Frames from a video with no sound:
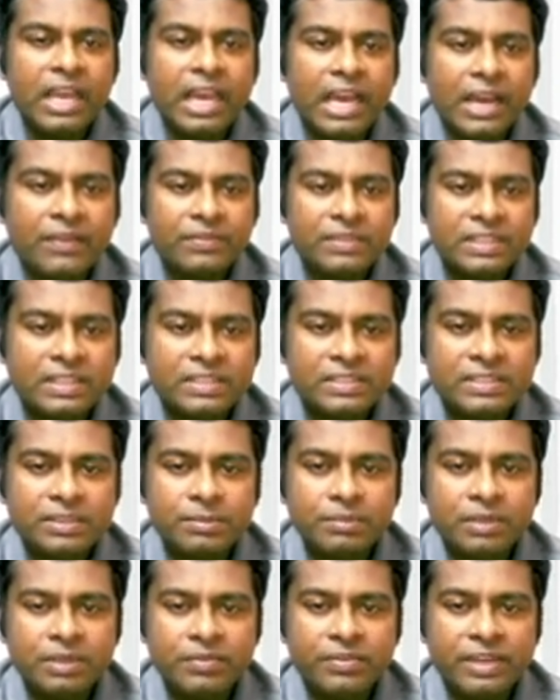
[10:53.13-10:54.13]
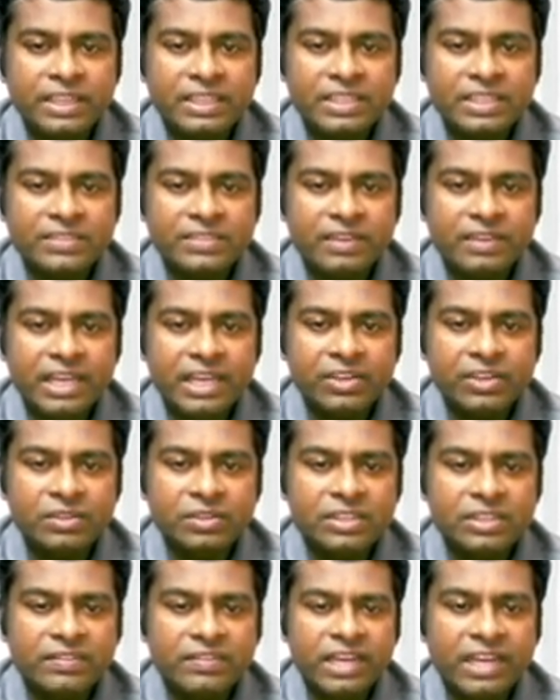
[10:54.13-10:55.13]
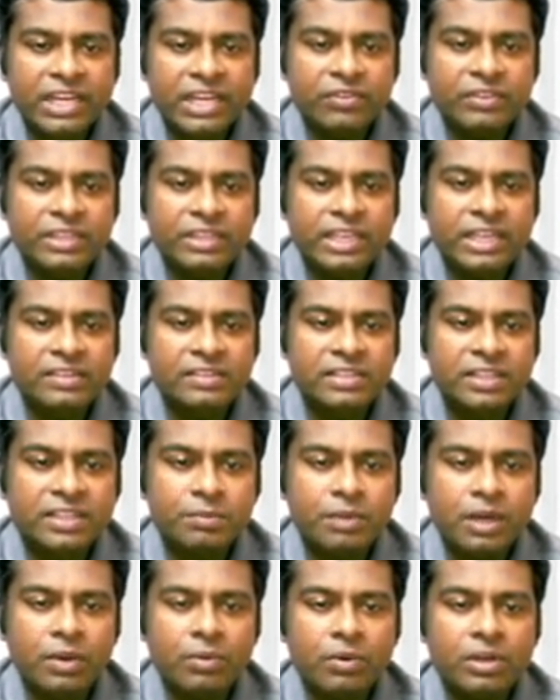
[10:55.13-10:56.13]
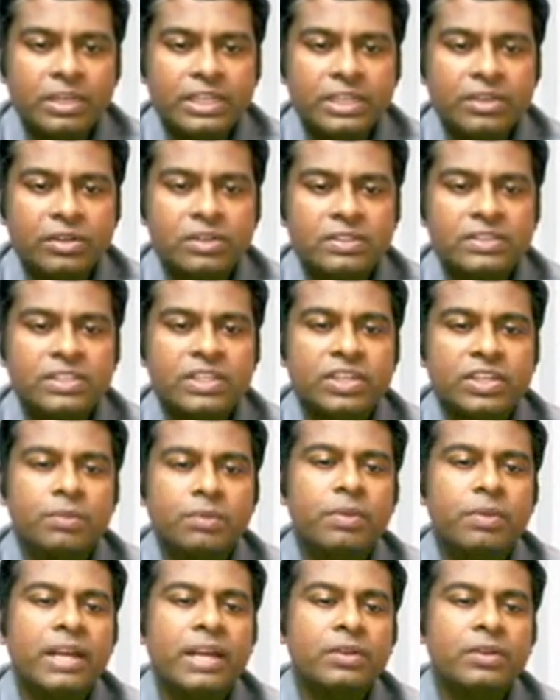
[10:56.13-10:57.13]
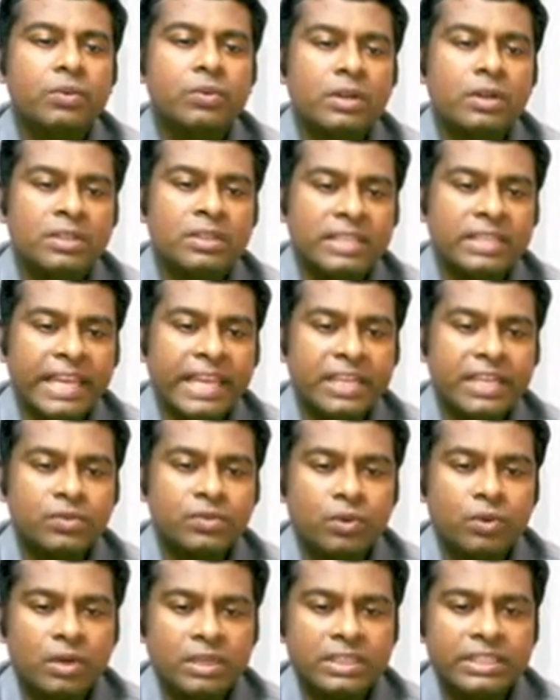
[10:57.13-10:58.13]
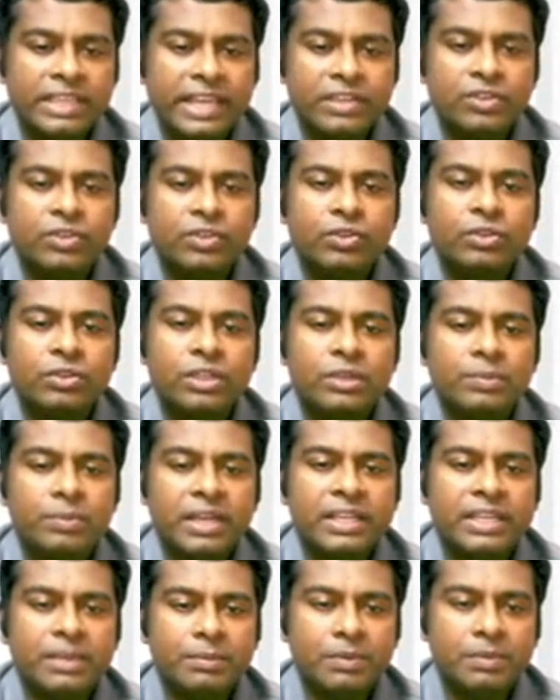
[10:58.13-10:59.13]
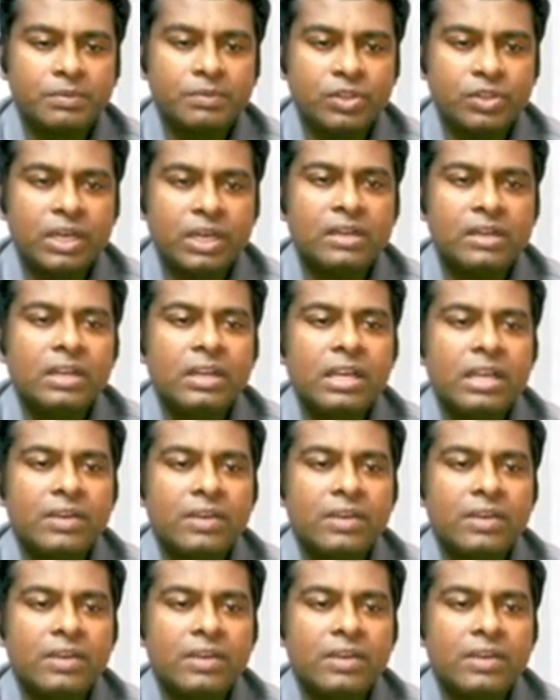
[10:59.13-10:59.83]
After simplify these values, the value yields sigma 1 equal to 0.1818 Newton per mm square.